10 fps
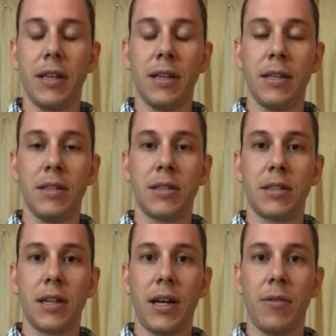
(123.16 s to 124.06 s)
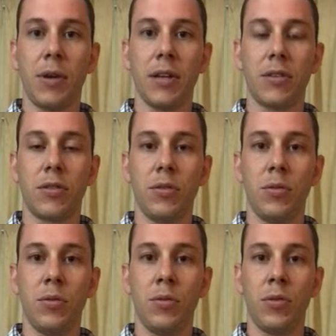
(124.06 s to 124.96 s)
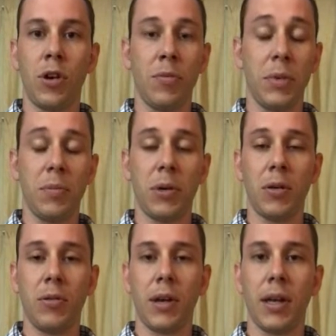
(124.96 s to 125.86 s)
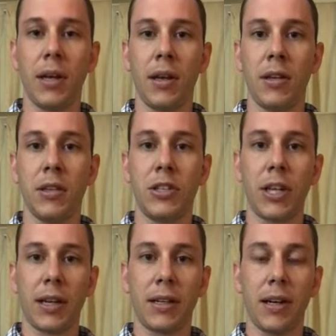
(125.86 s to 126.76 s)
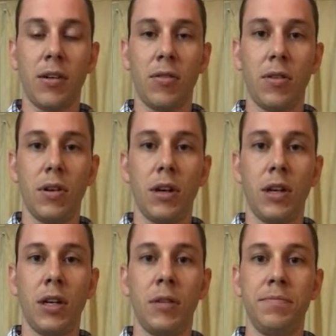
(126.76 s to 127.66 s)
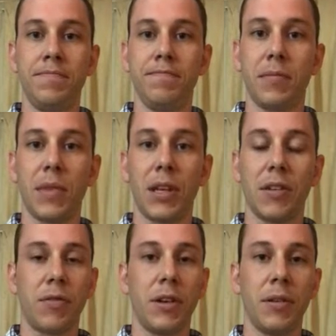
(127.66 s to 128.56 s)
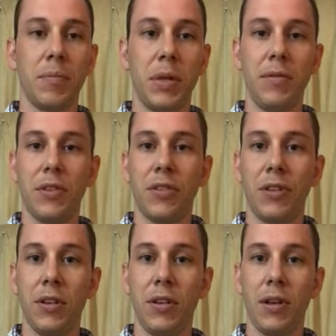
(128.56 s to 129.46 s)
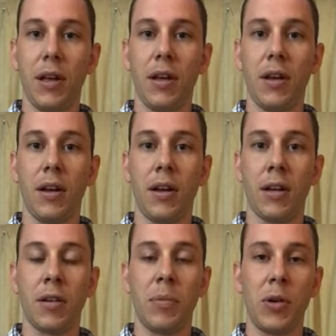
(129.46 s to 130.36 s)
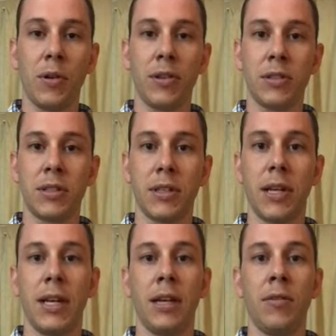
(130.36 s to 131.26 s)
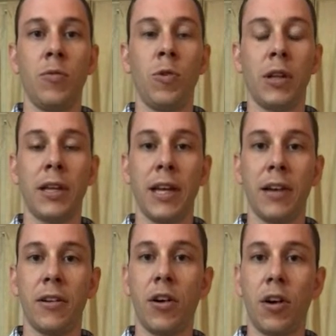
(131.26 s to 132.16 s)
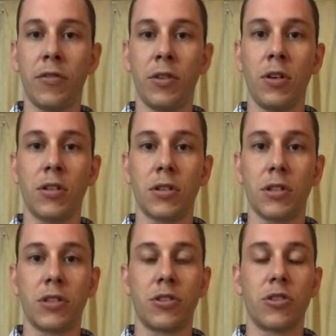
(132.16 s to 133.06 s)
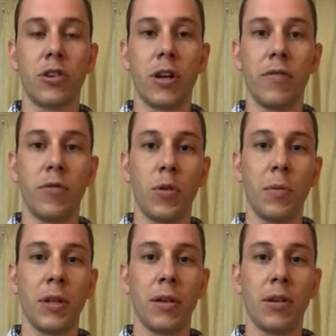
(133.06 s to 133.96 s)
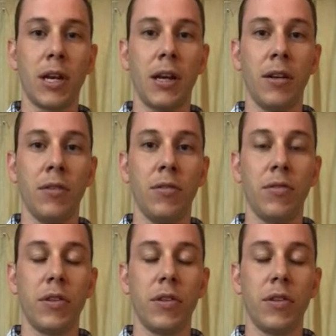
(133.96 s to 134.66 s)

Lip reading: is I went to Home Depot and checked out the different PVC components and what they had to offer to try and formulate kind of